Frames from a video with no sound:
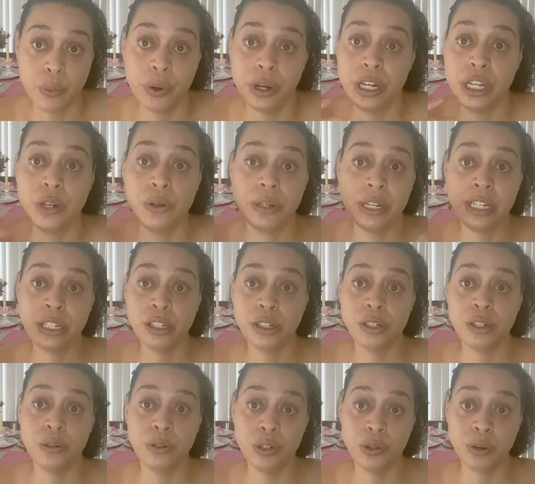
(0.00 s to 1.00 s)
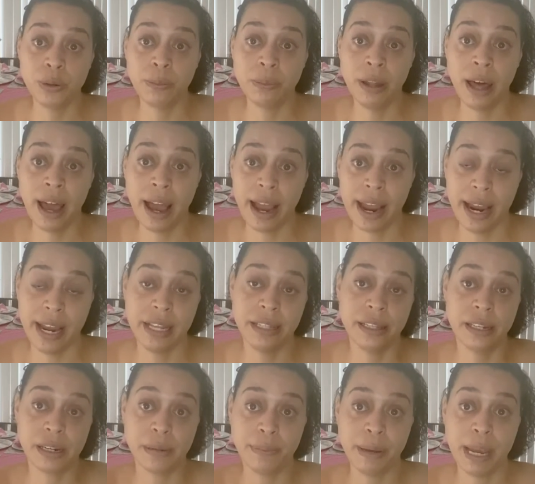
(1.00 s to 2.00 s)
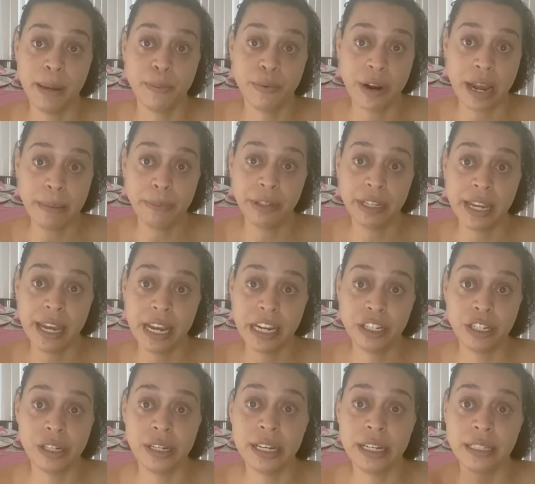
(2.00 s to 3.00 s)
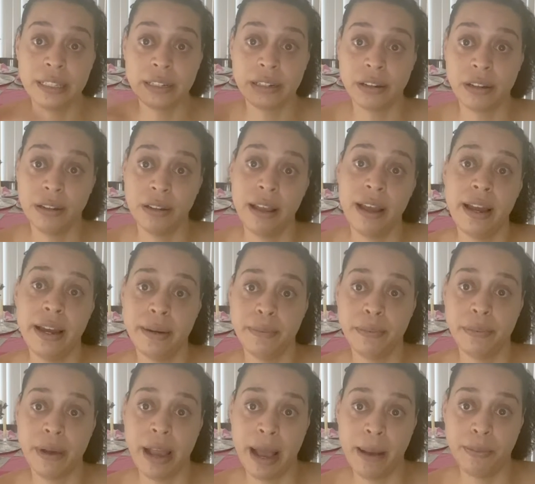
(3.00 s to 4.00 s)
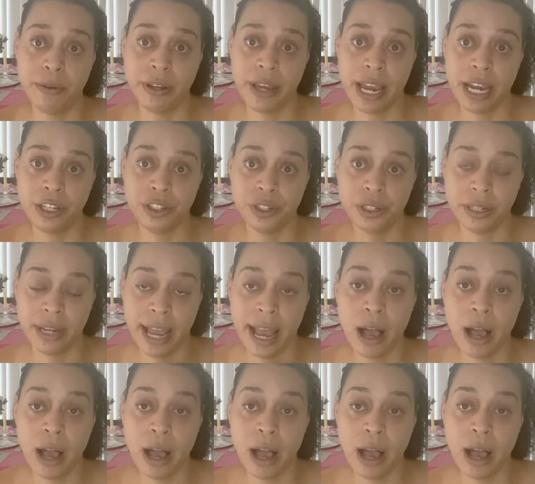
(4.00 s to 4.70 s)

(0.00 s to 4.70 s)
What do you need to do to apply? Is it a paper application? Is it an online application?